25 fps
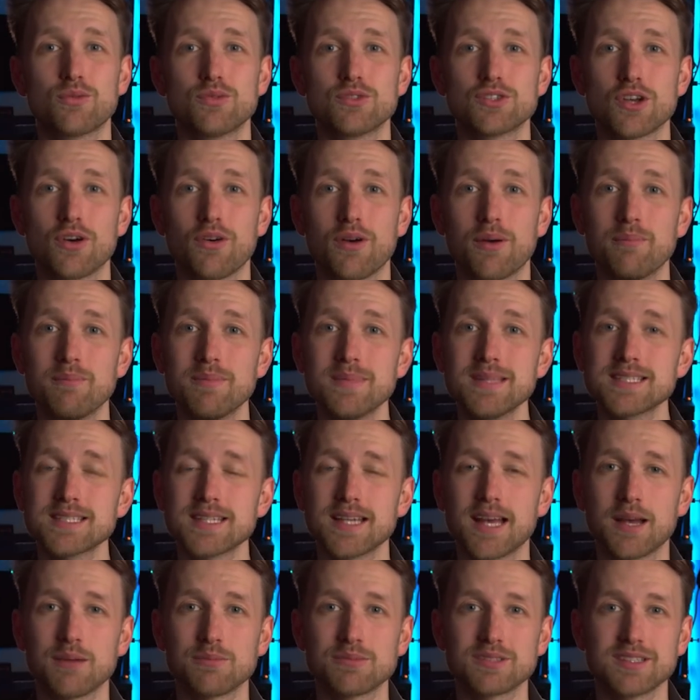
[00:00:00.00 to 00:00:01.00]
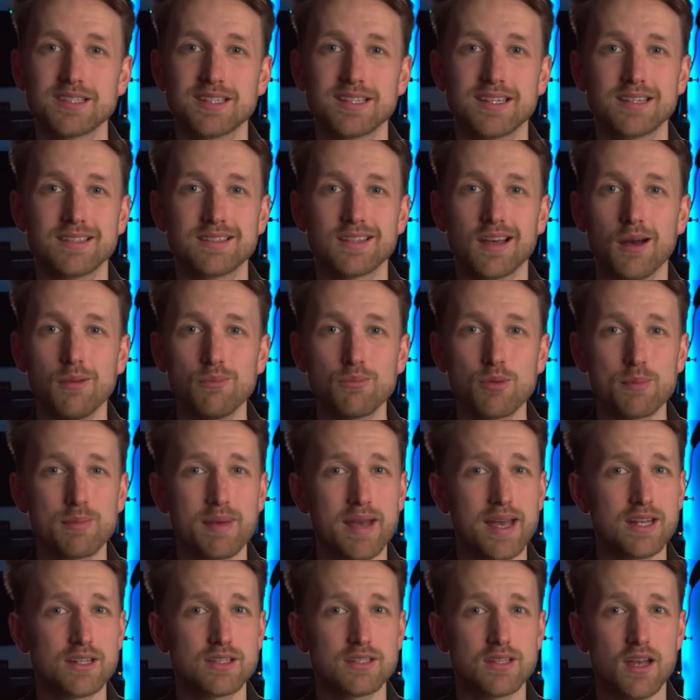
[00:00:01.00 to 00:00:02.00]
result in mishaps leading to
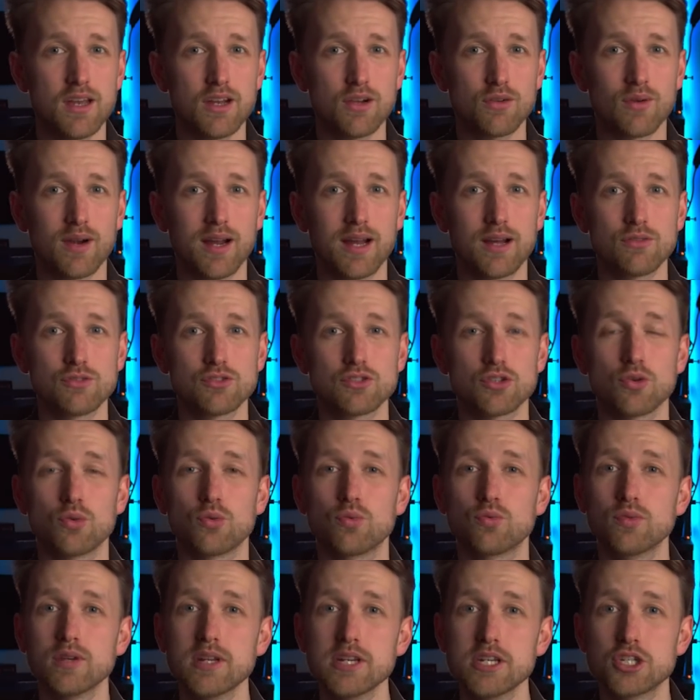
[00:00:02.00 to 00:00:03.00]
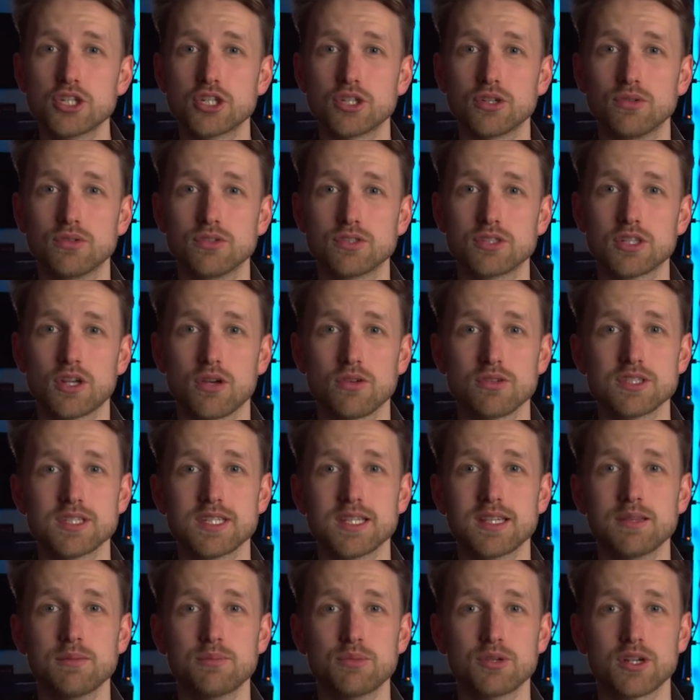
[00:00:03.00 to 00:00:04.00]
unprepared turnarounds or reshoots,
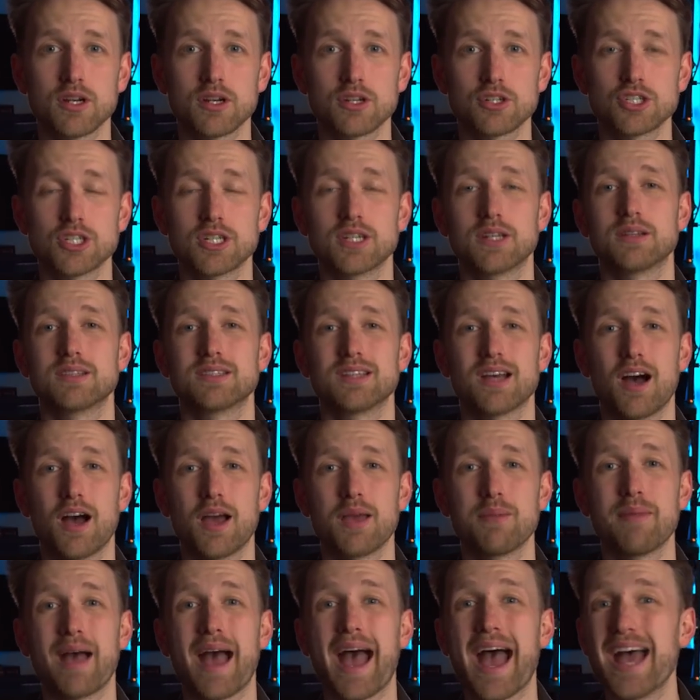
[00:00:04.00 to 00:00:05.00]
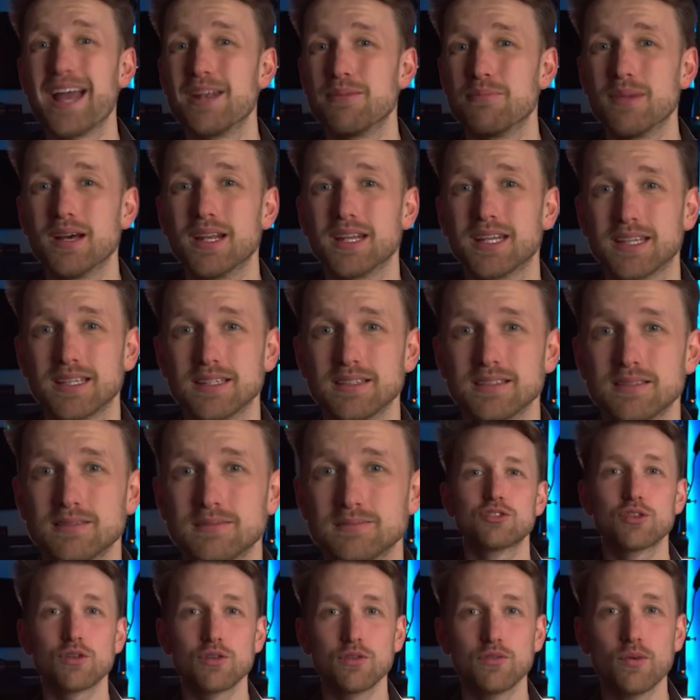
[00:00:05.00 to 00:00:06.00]
costing the production time and money.
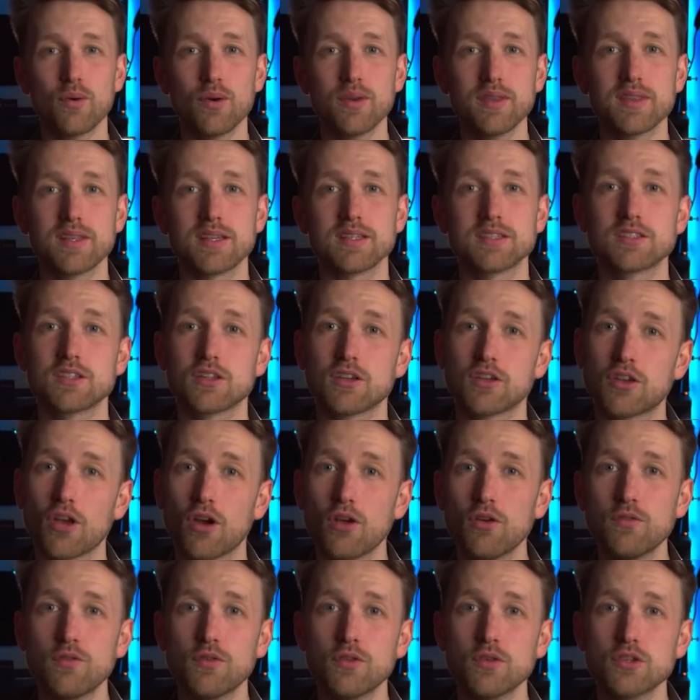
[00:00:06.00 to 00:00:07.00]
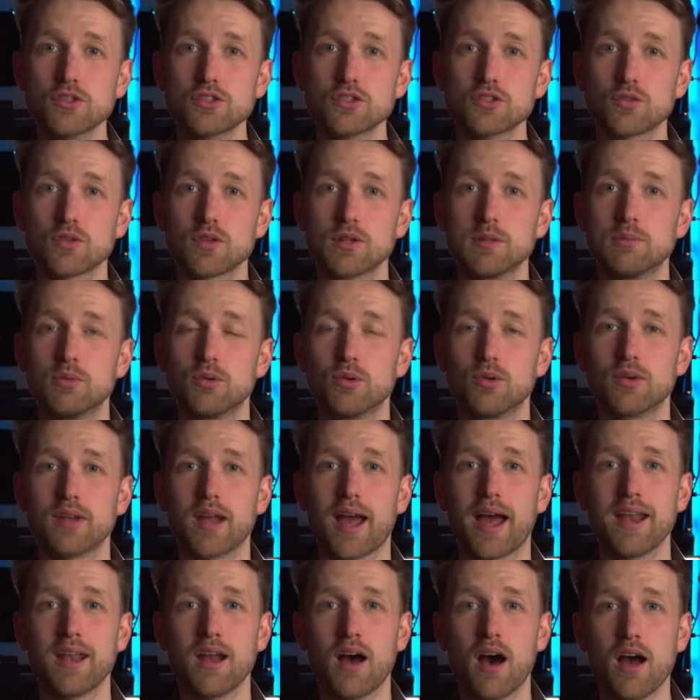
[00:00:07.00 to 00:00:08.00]
To avoid this, go through the
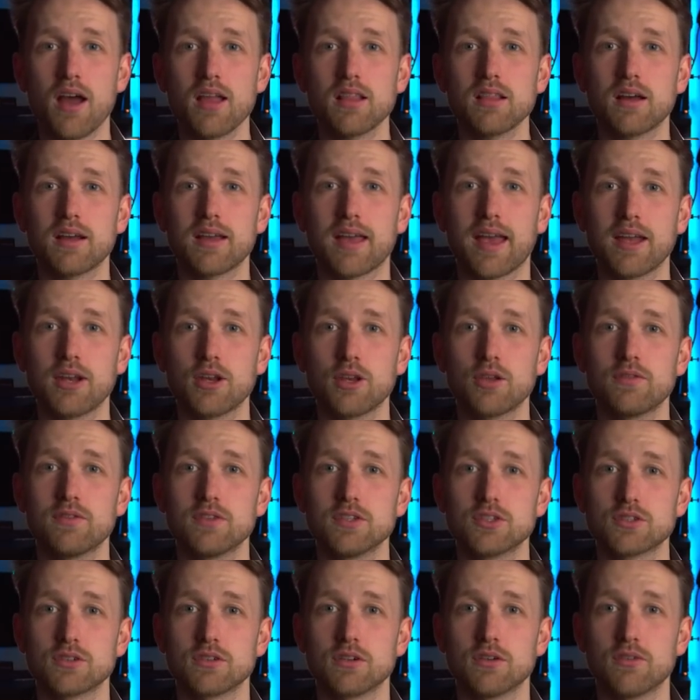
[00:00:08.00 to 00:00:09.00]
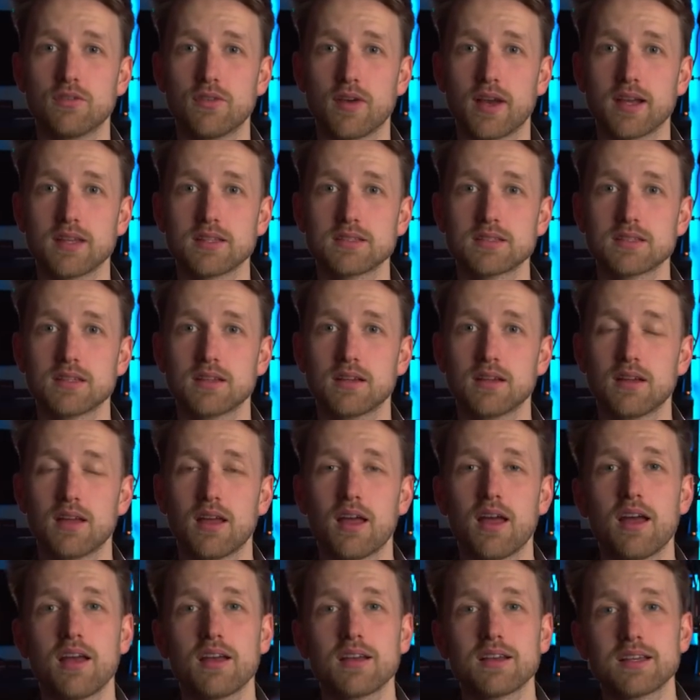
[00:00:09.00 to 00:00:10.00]
storyboard and highlight any visual effect.
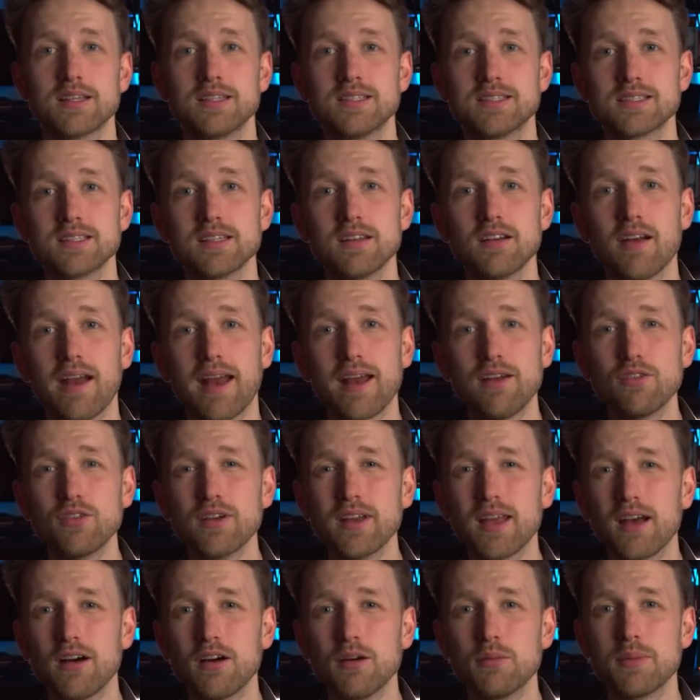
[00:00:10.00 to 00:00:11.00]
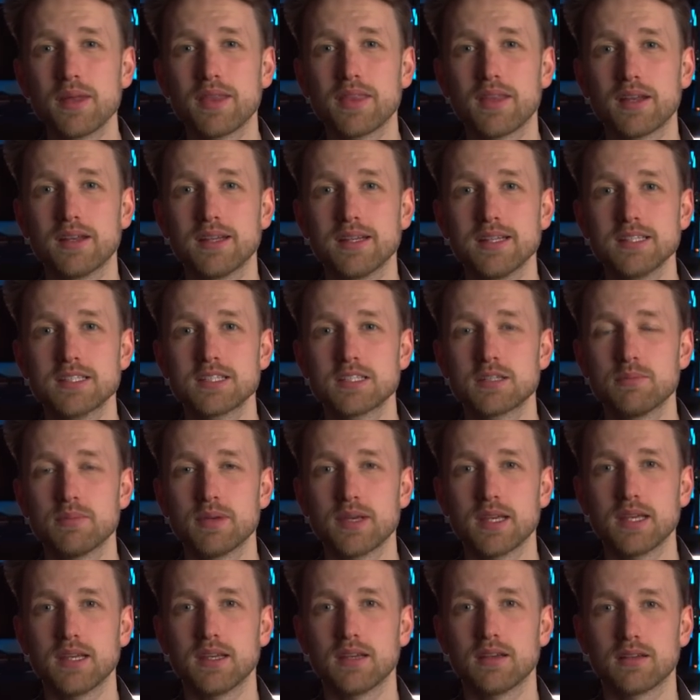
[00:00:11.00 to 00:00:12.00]
Consider every element that needs to
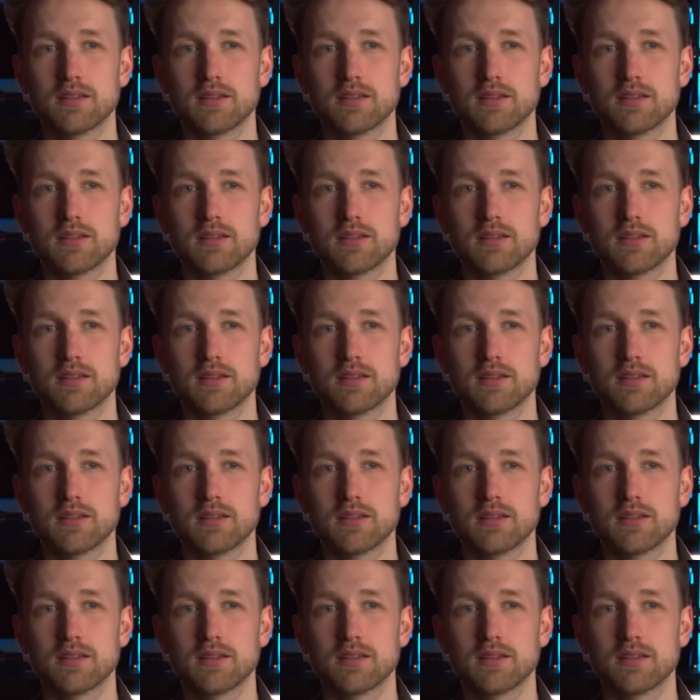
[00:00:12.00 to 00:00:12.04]
be